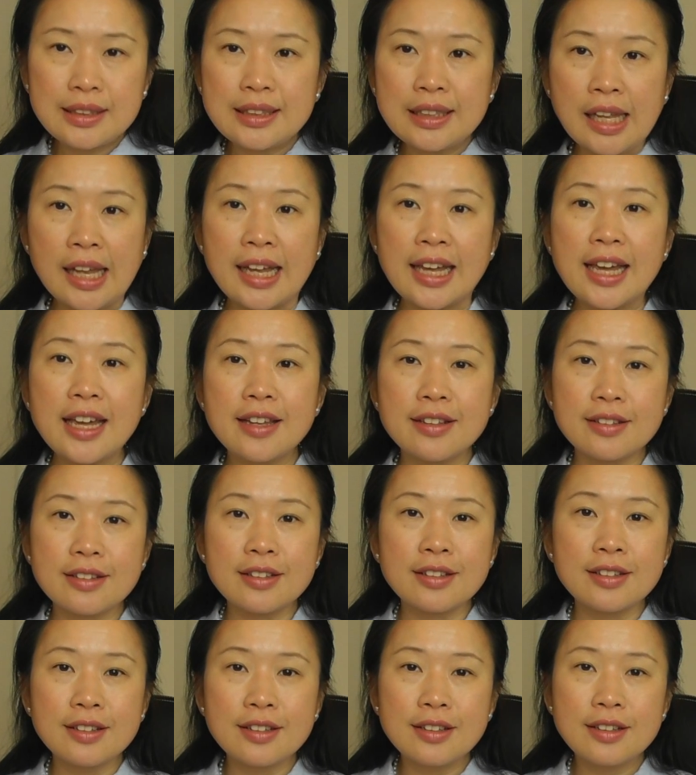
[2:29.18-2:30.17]
10,
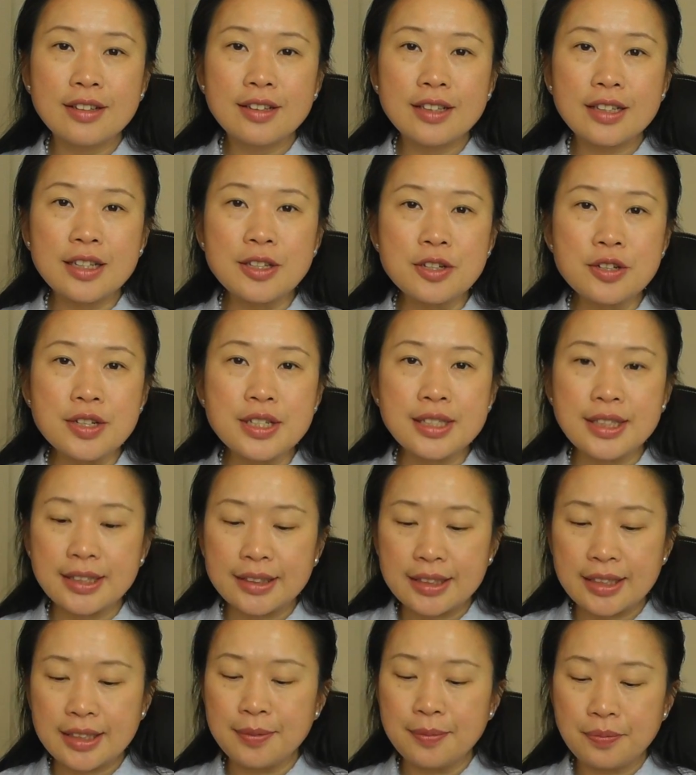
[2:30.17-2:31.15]

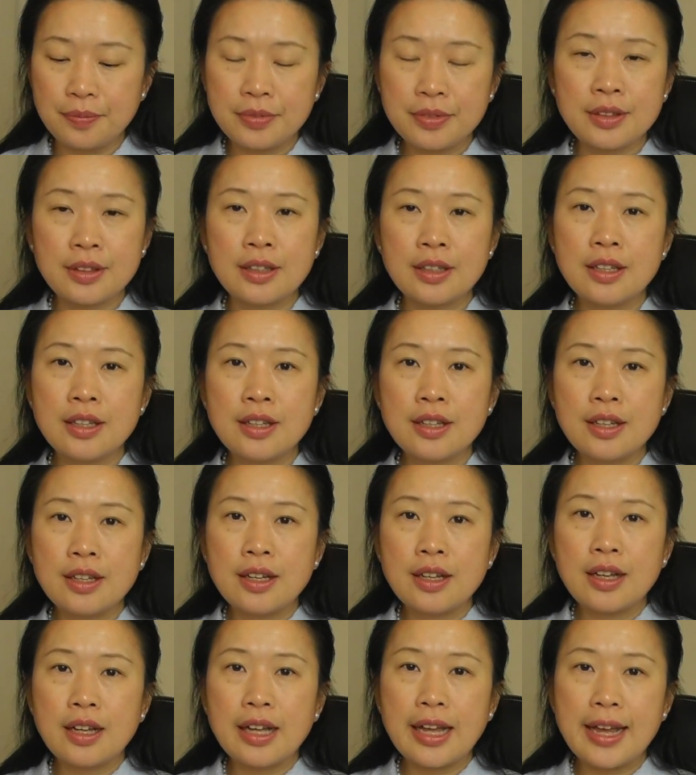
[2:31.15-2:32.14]
interestingly.
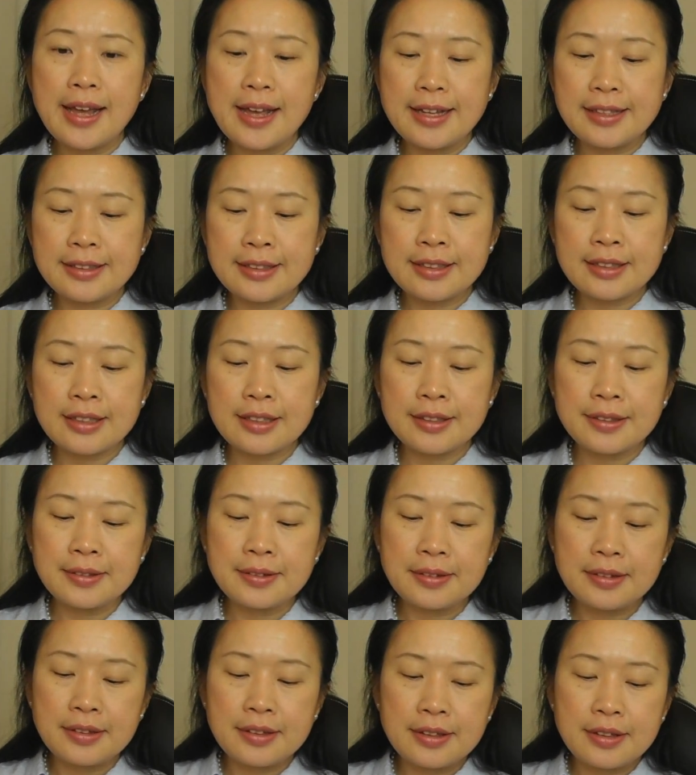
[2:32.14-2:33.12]
And
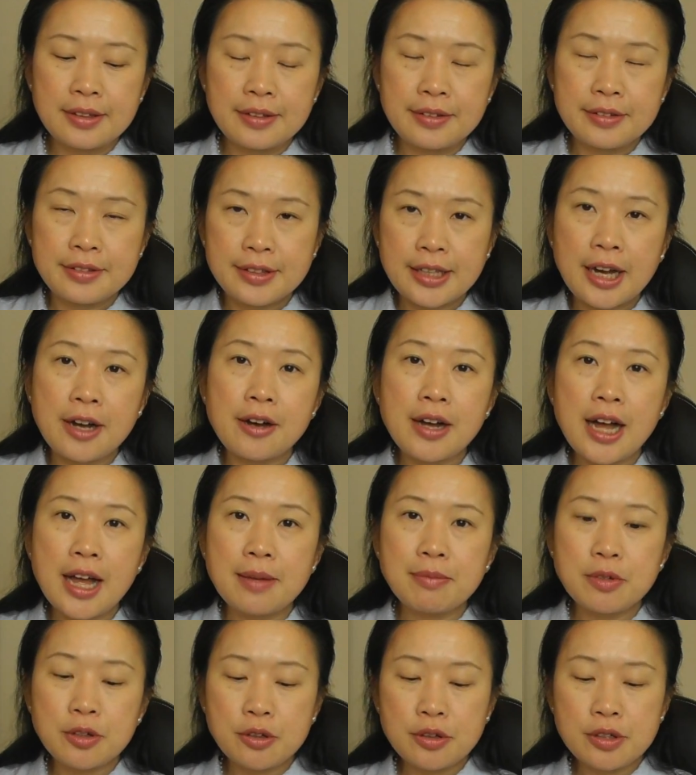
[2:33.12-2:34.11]
now
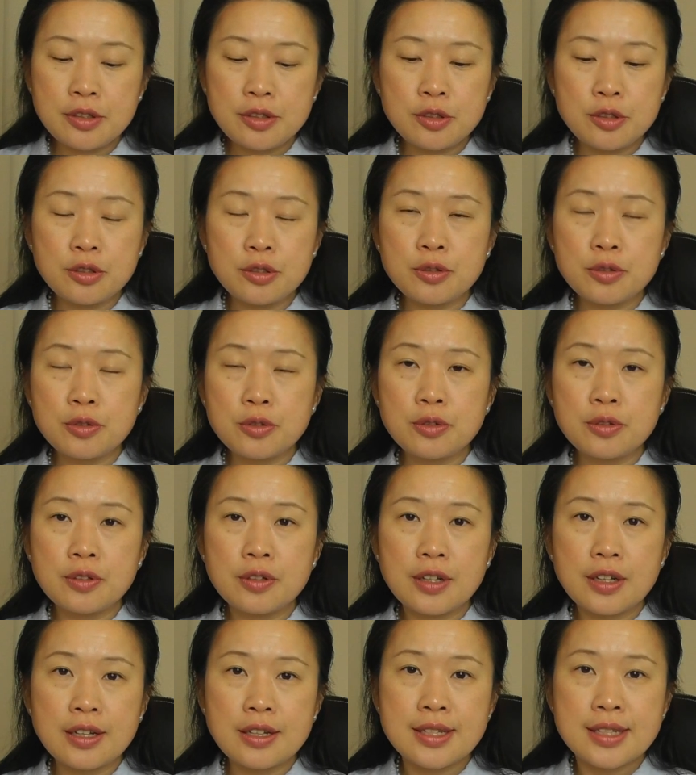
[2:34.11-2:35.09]
I'm going to do
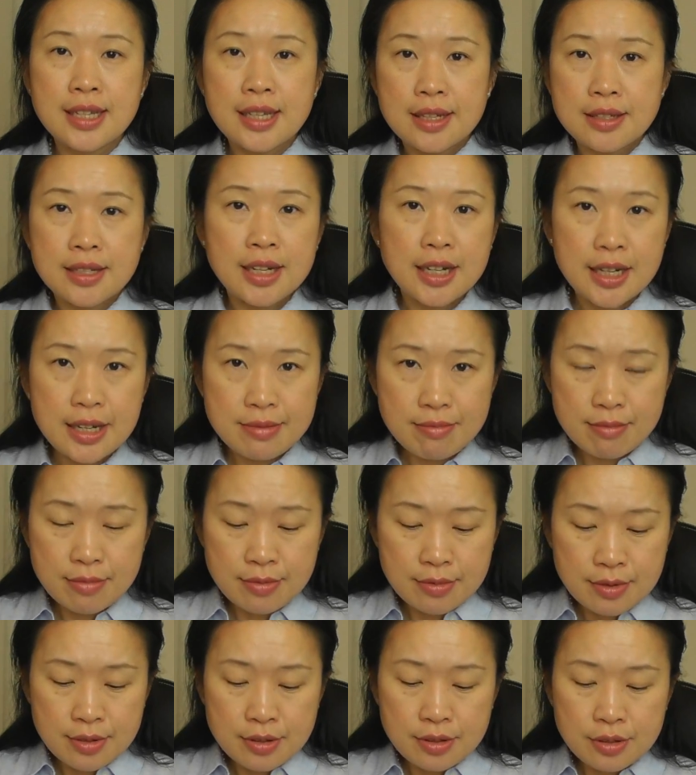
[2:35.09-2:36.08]
a third time
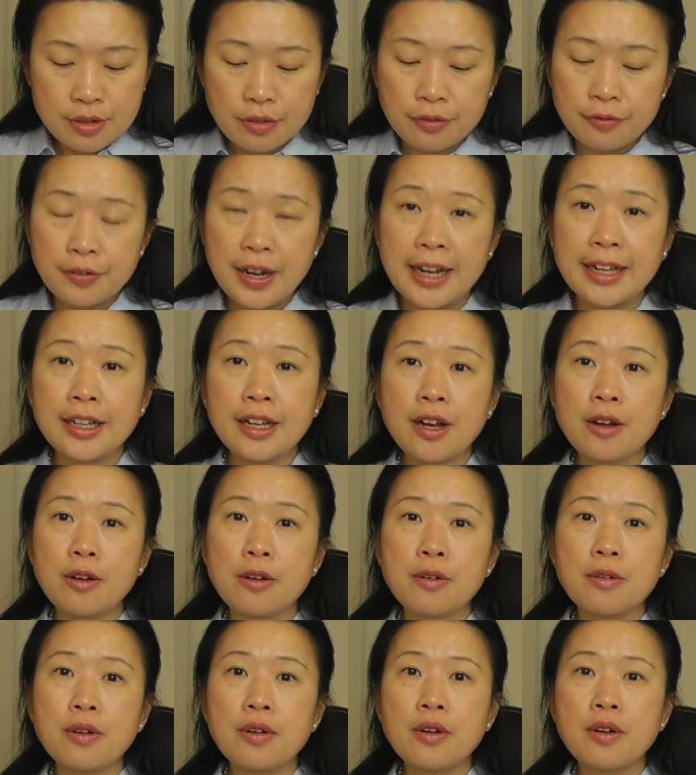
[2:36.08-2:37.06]
to find
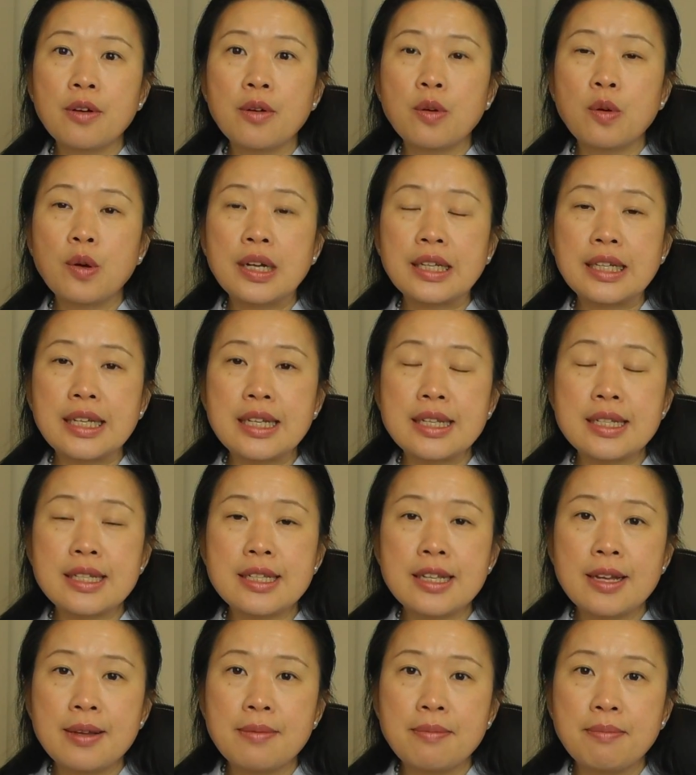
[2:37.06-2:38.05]
out what is
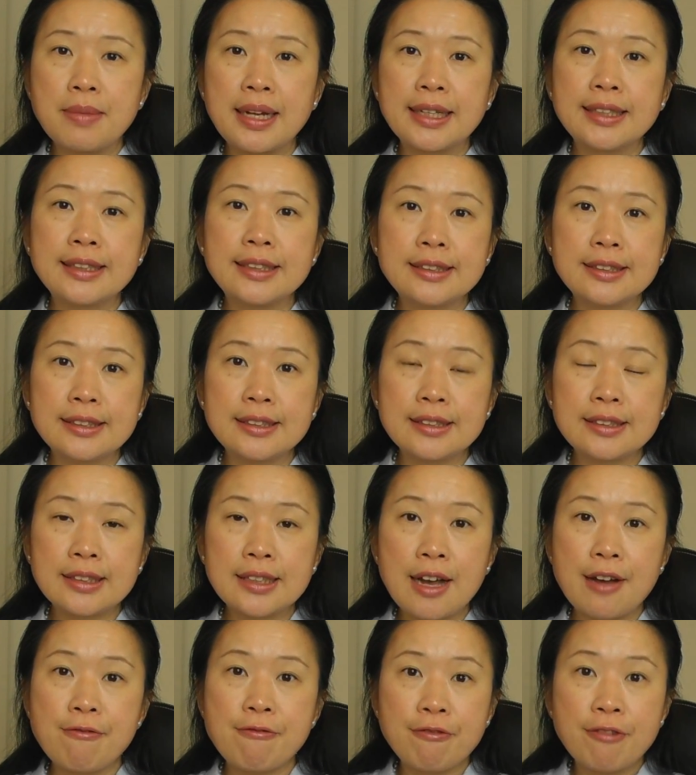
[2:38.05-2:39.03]
my
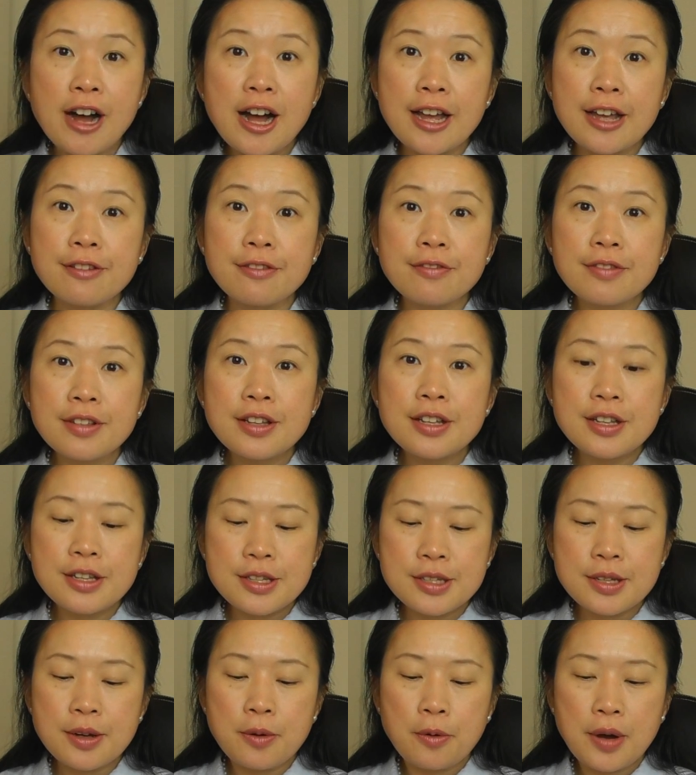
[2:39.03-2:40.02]
top 5.
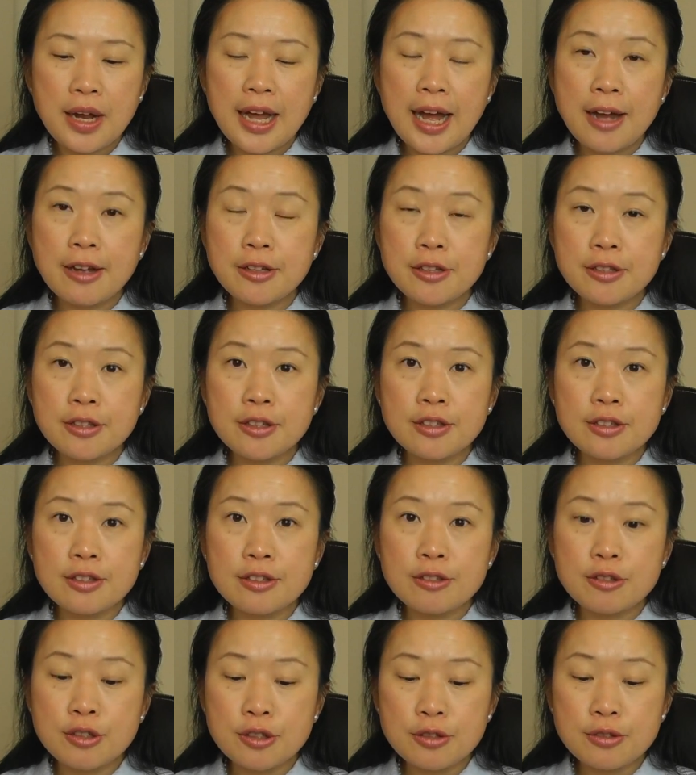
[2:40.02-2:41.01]
So what I
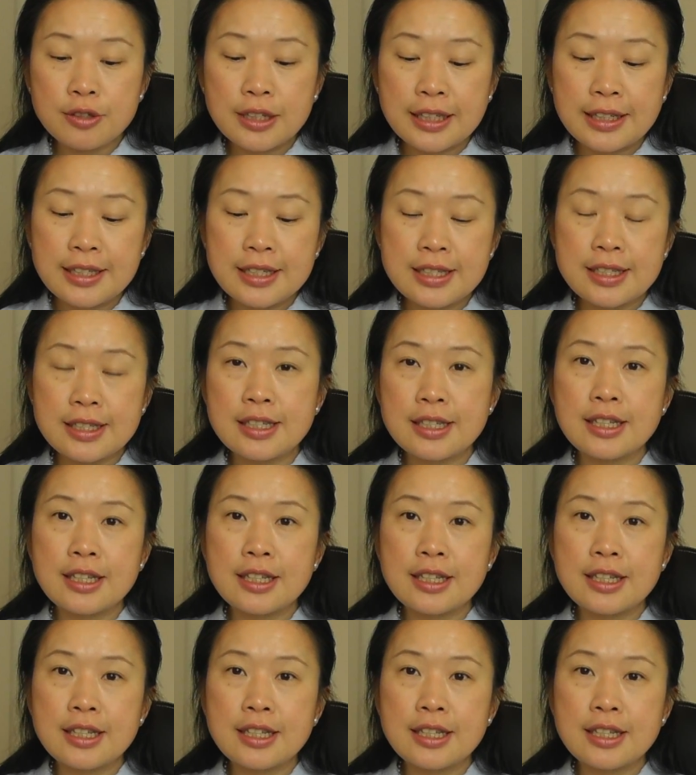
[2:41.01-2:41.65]
do is